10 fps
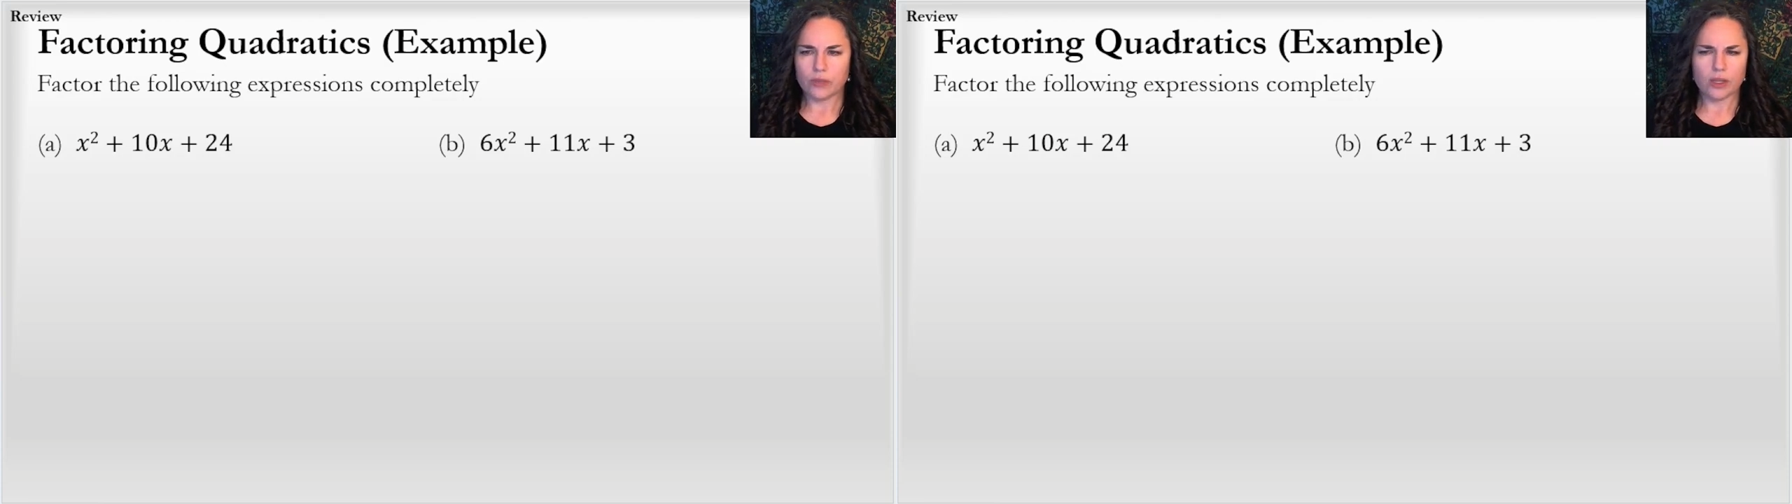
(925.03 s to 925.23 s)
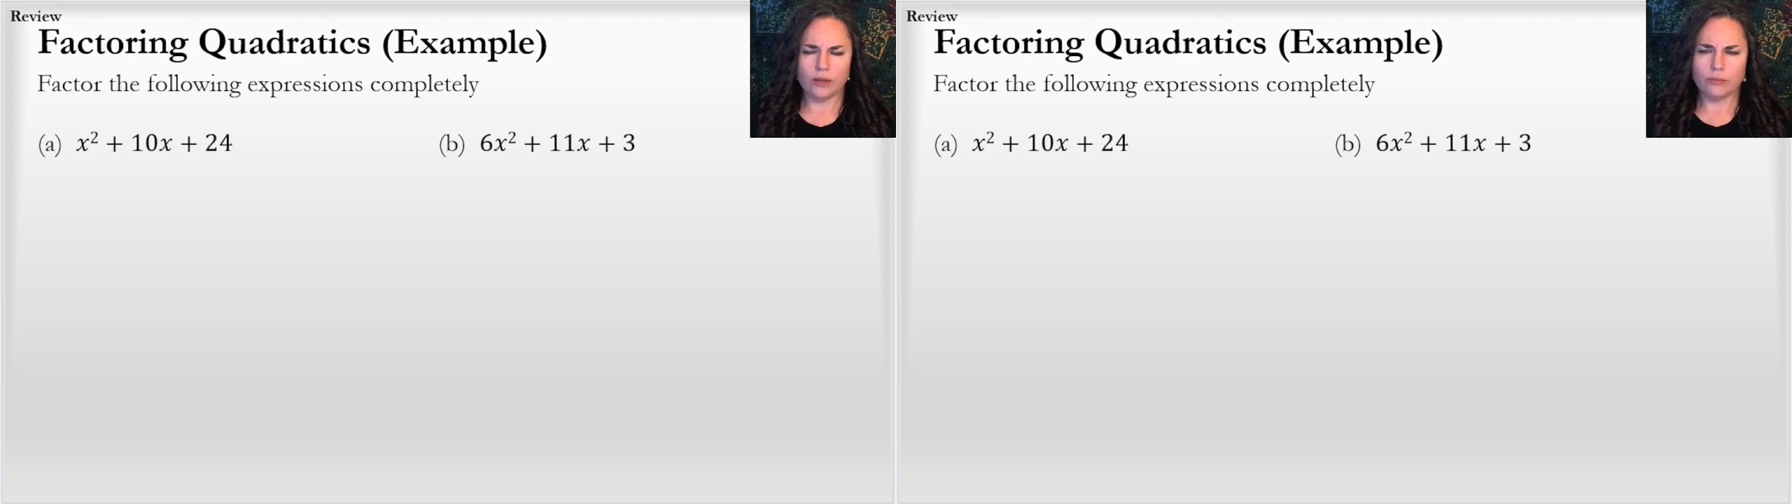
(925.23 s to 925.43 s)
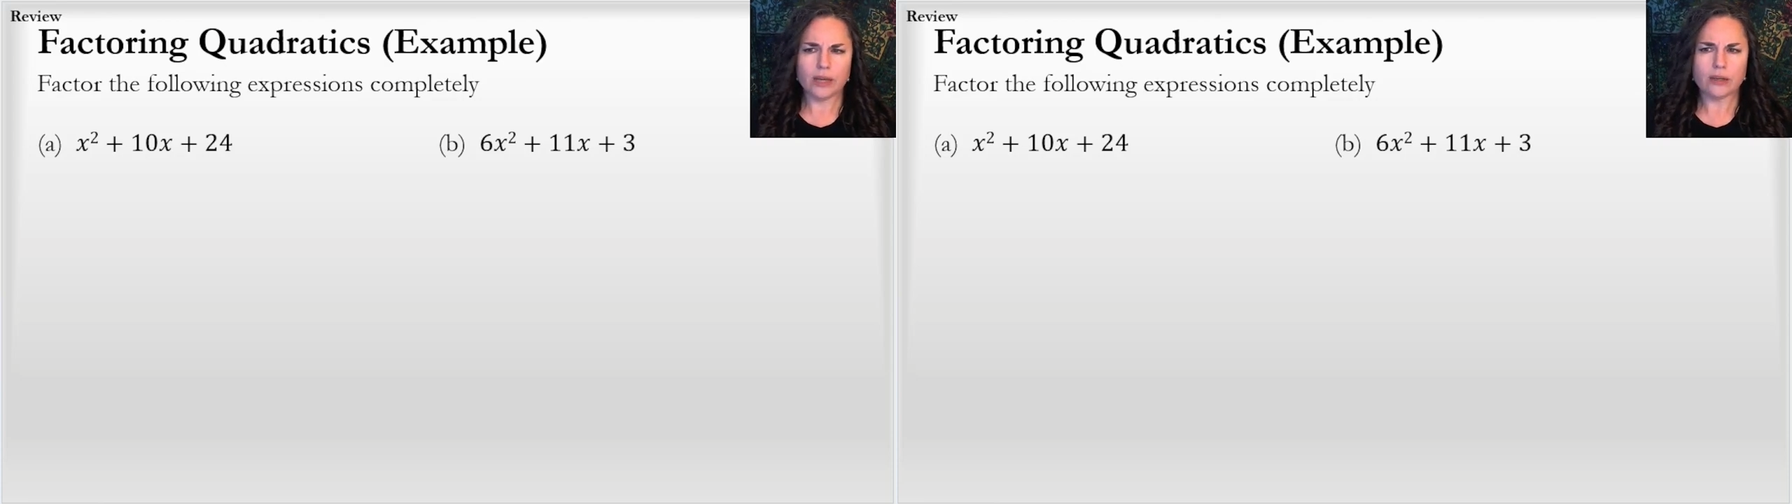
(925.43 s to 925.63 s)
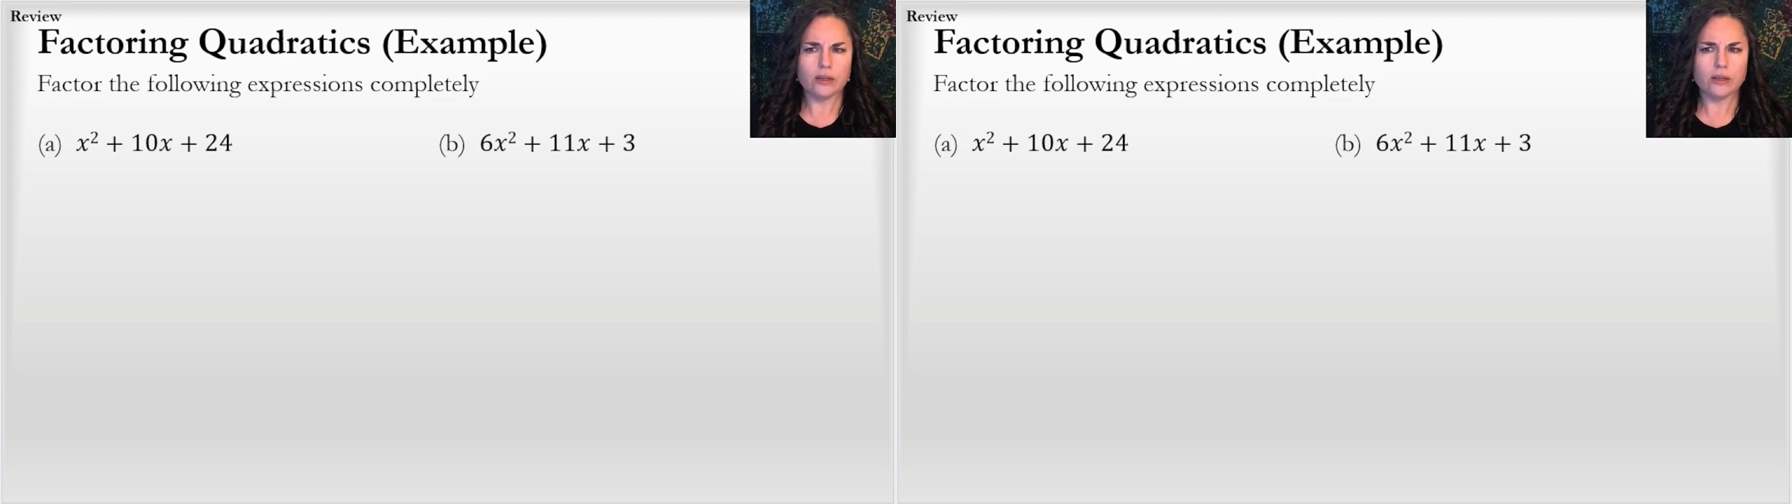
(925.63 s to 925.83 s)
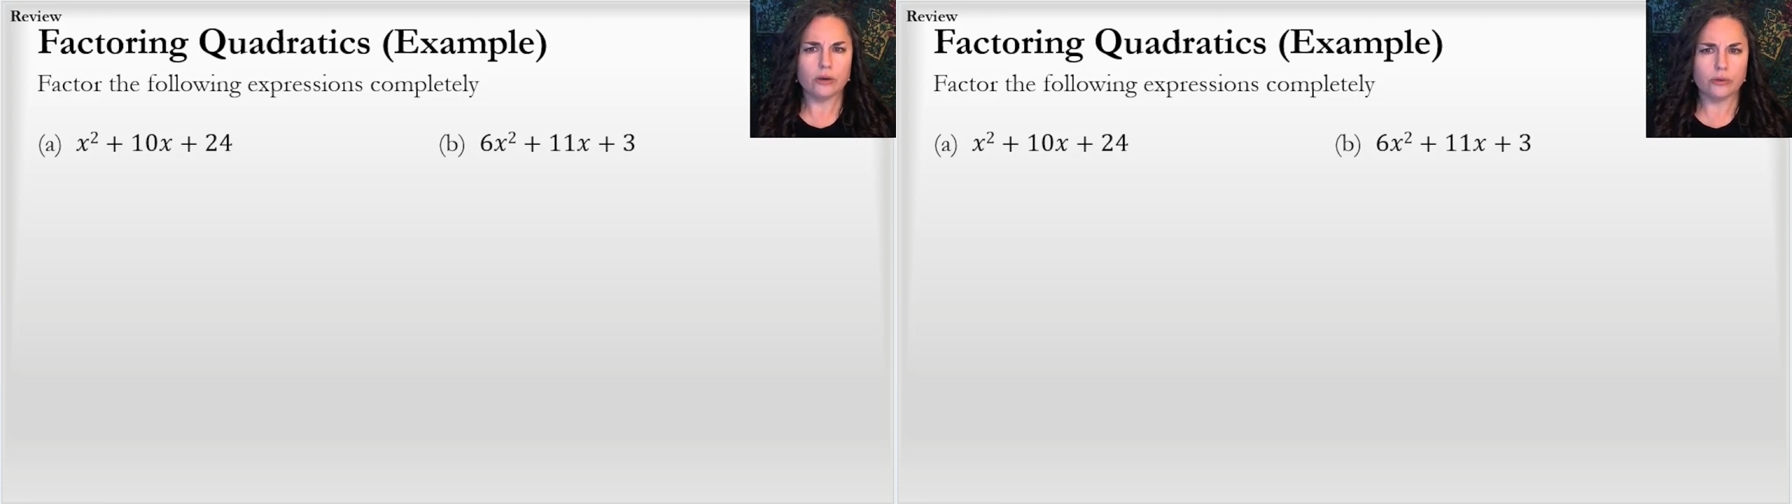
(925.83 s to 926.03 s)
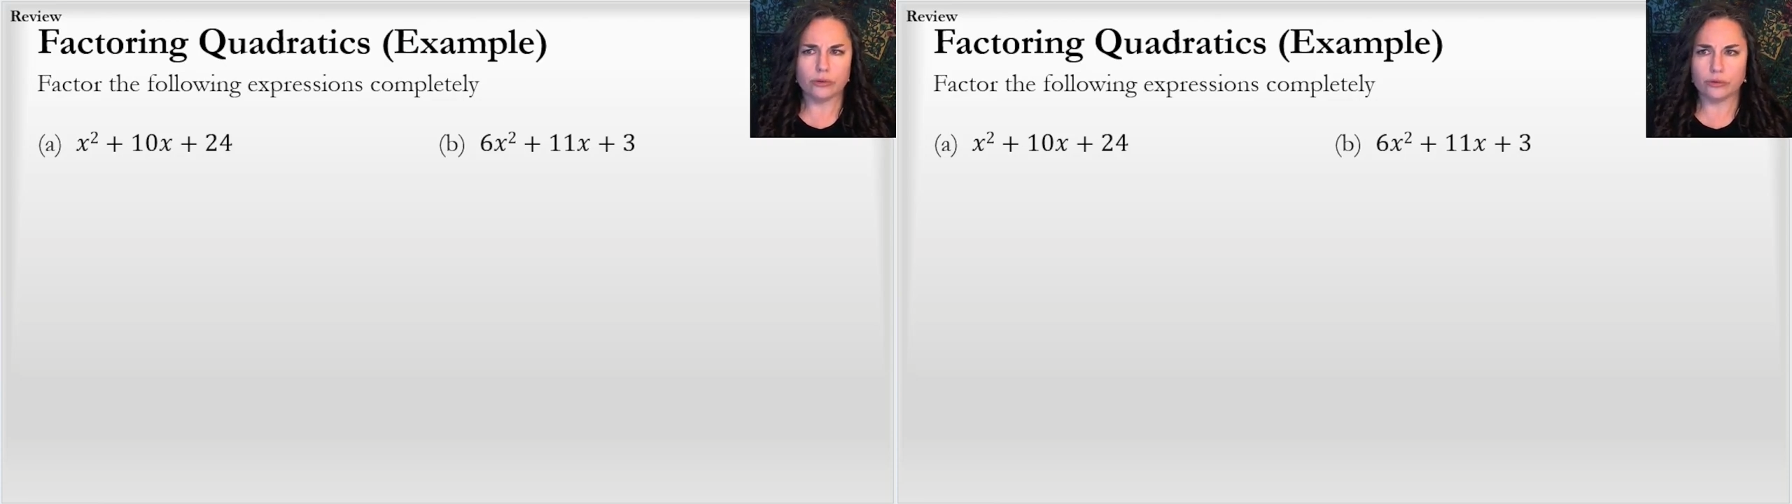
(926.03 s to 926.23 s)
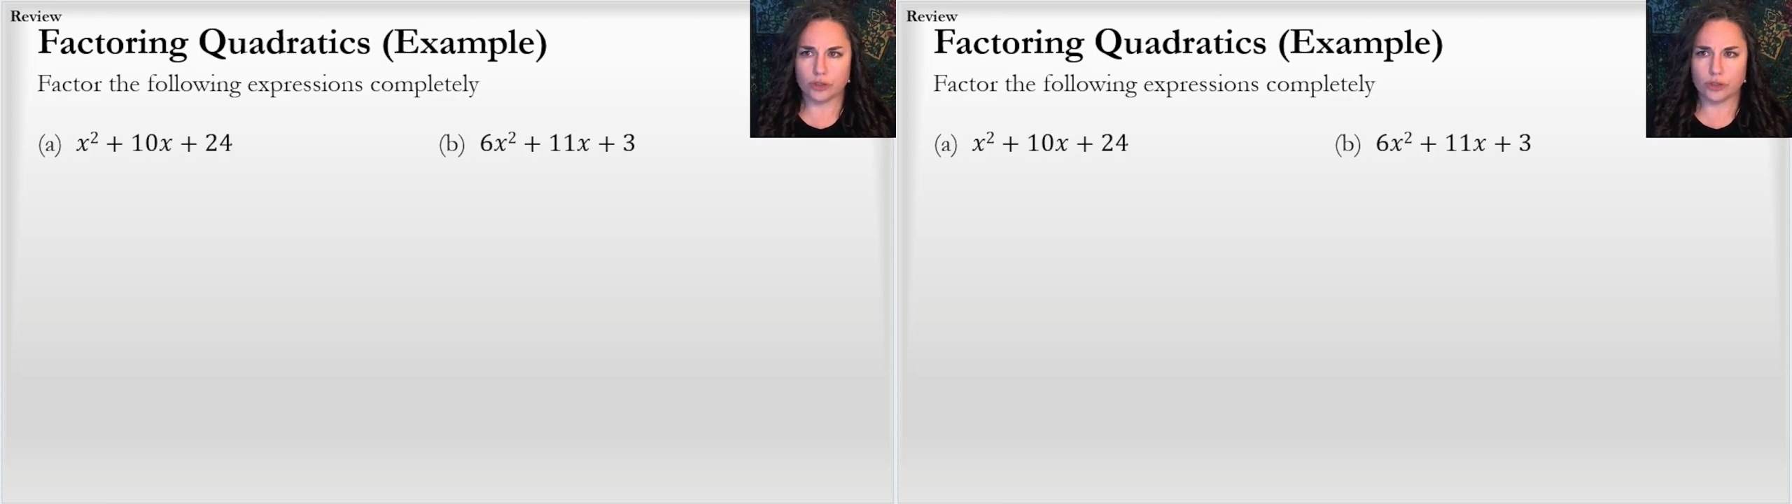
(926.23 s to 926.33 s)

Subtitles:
I'm not going to go through